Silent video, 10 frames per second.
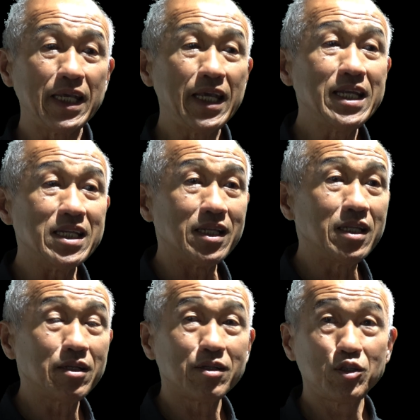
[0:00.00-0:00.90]

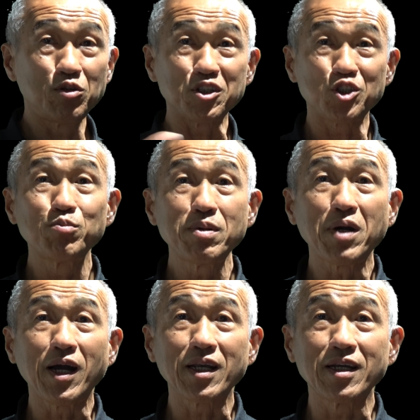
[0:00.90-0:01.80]
in to the
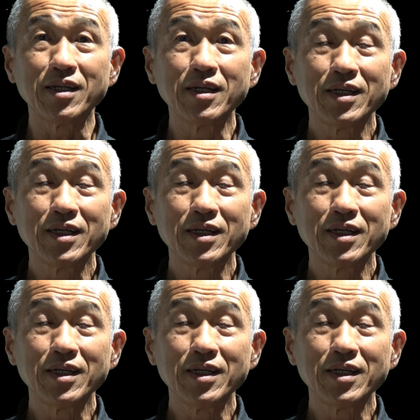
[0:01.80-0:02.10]
supermarket